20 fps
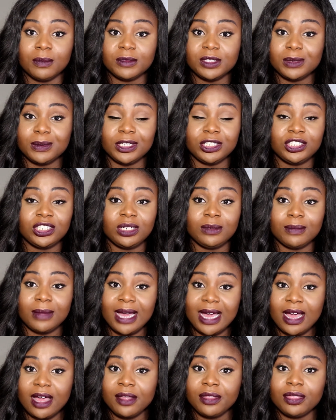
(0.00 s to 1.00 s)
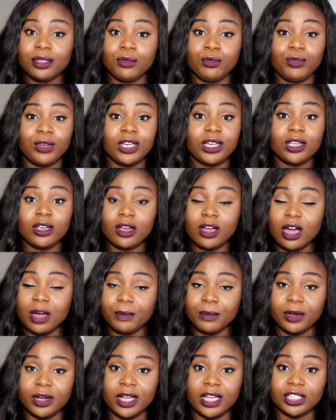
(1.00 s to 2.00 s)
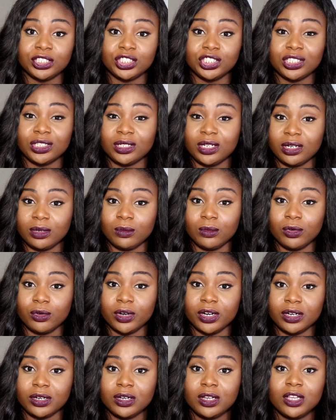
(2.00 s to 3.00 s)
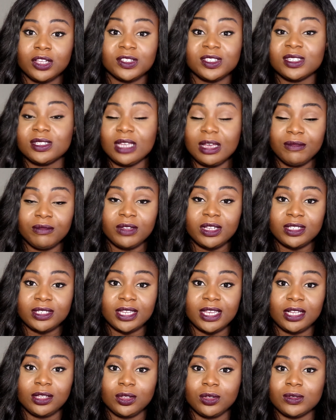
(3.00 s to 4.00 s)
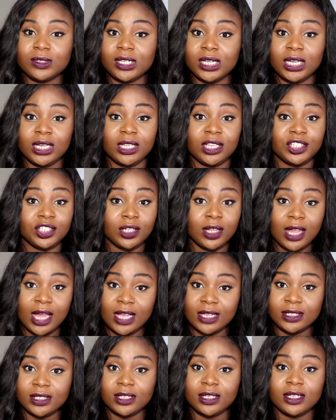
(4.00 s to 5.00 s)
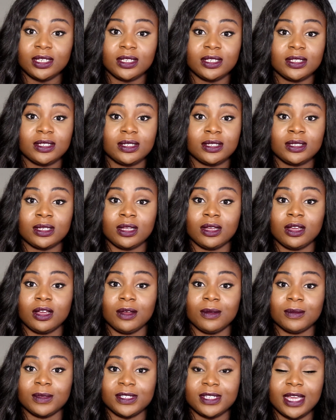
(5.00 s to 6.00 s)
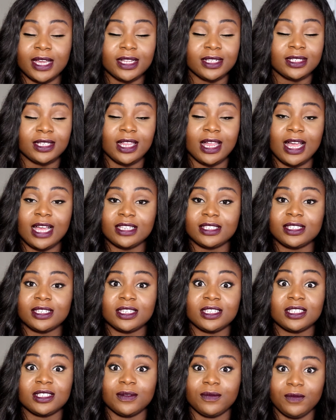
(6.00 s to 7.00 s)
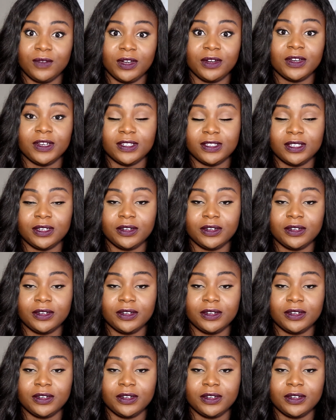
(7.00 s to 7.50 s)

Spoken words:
especially math, reading comprehension, and more. So definitely take those English classes, science classes very